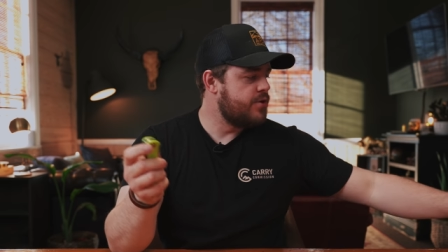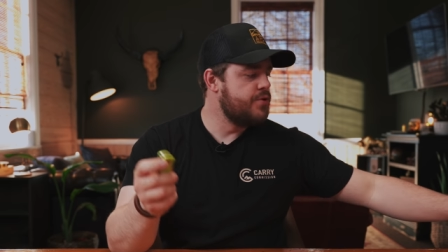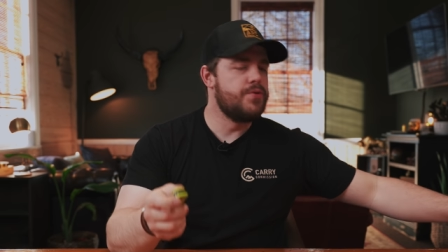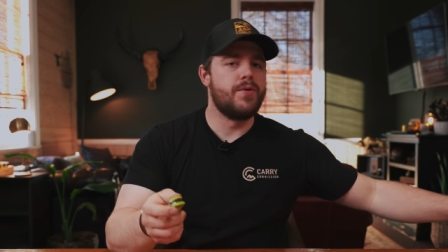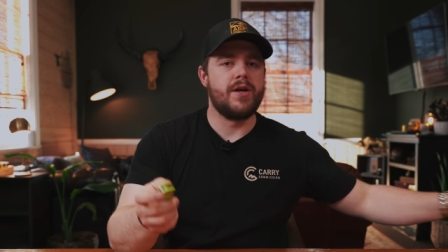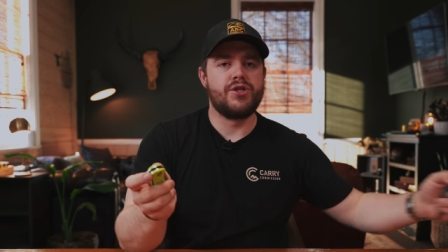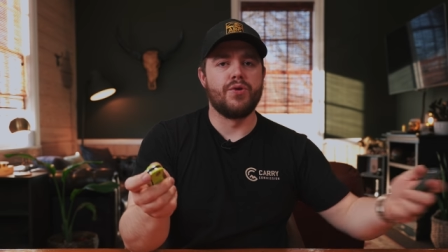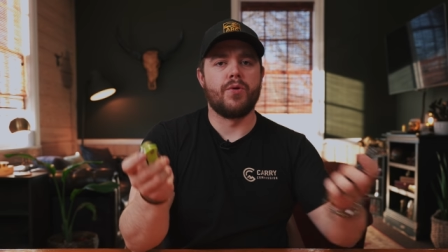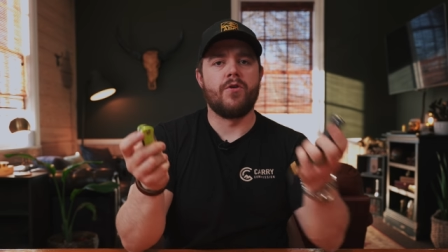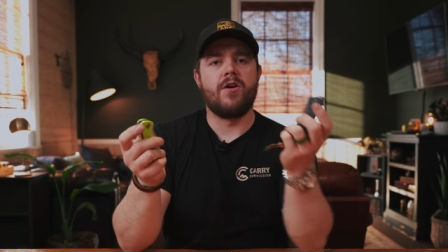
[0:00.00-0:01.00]
to a
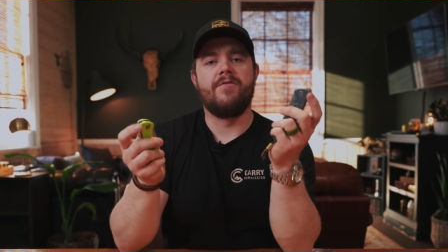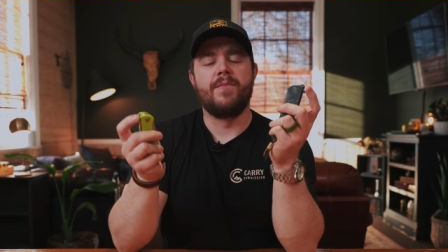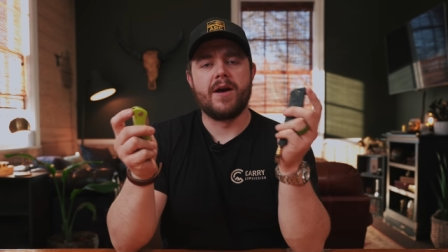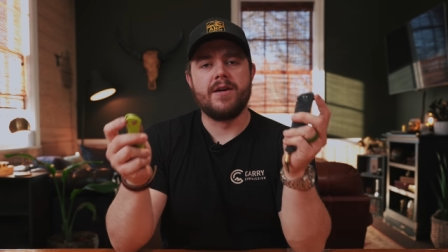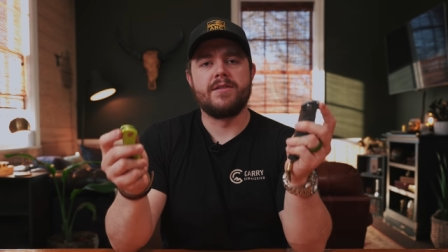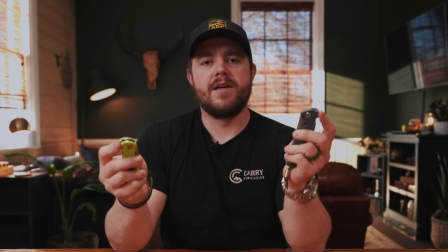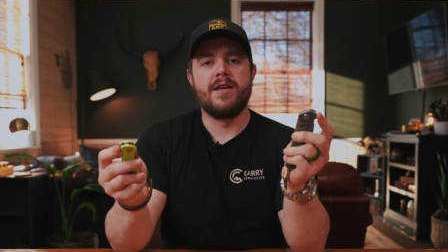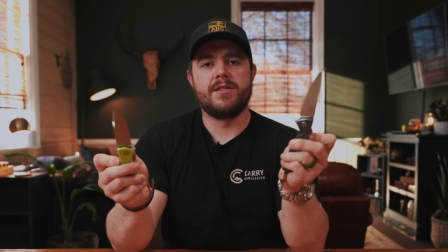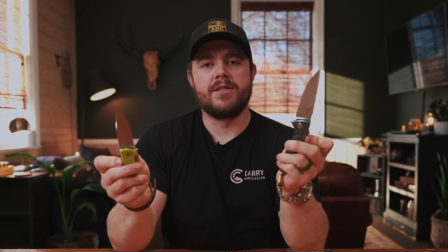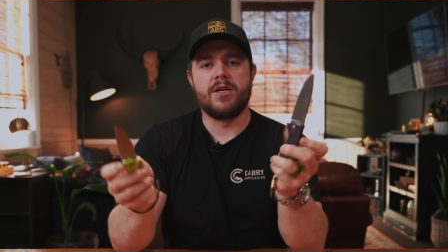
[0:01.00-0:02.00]
Shirogorov because it
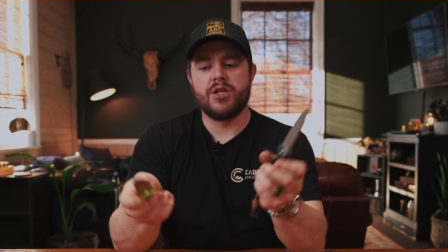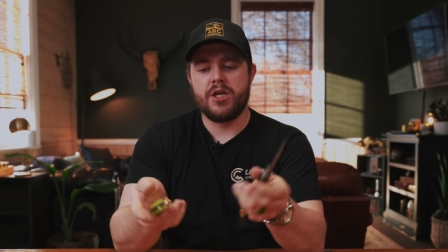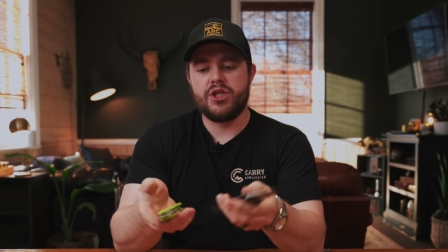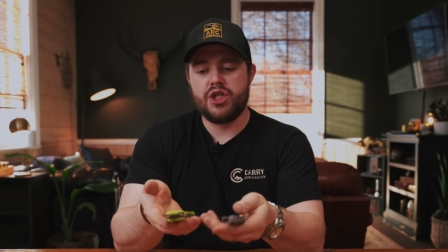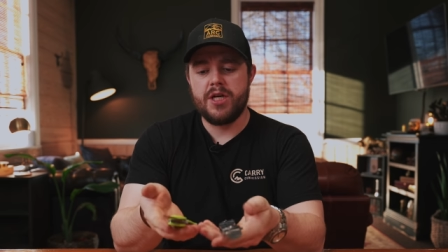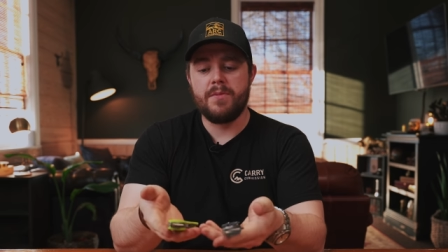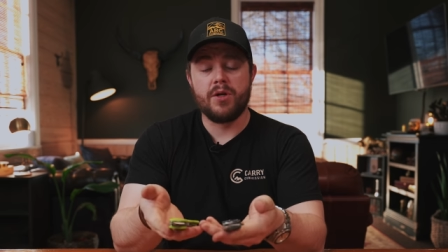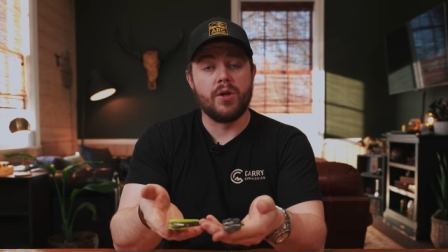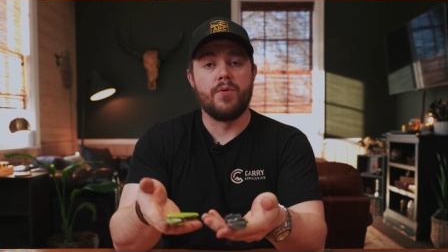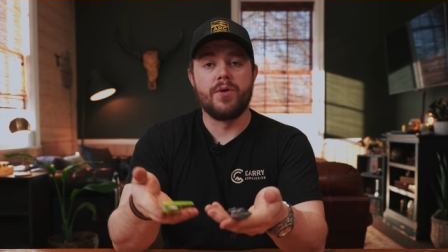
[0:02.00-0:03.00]
is such a cheap
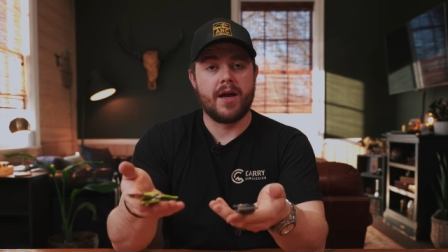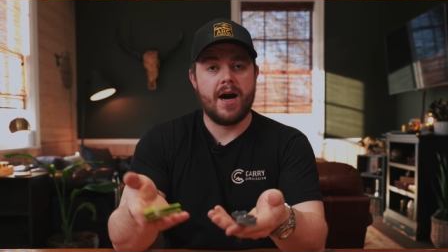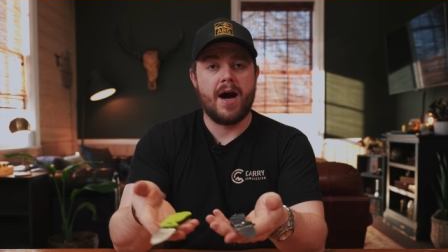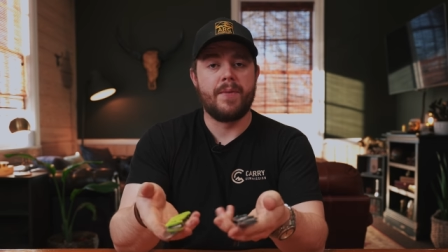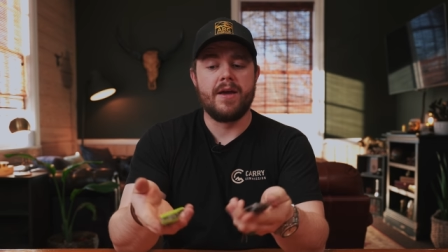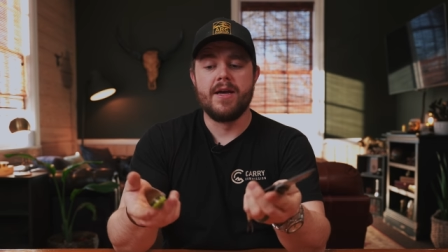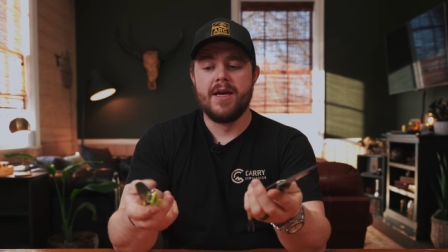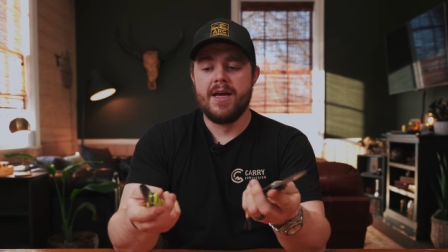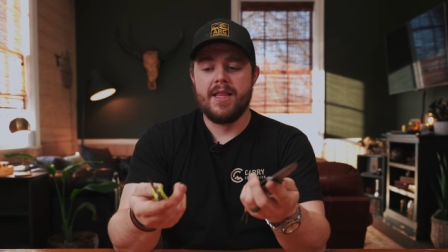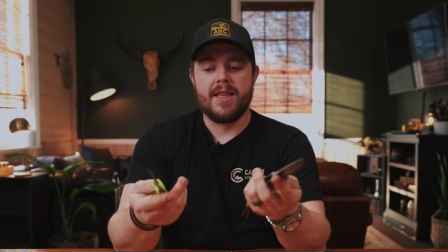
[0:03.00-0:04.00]
clone and copy
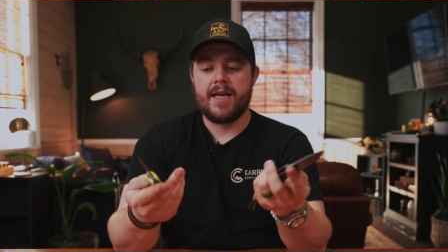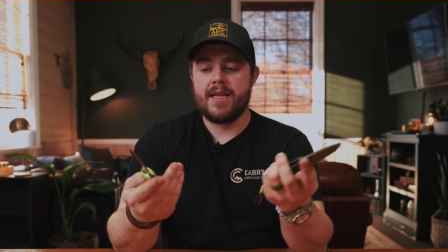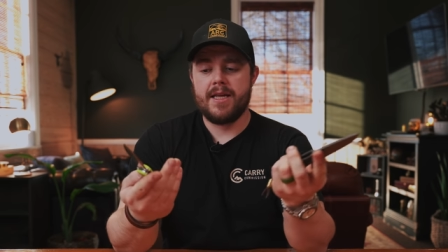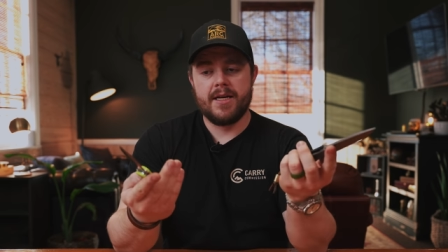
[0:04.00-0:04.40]
that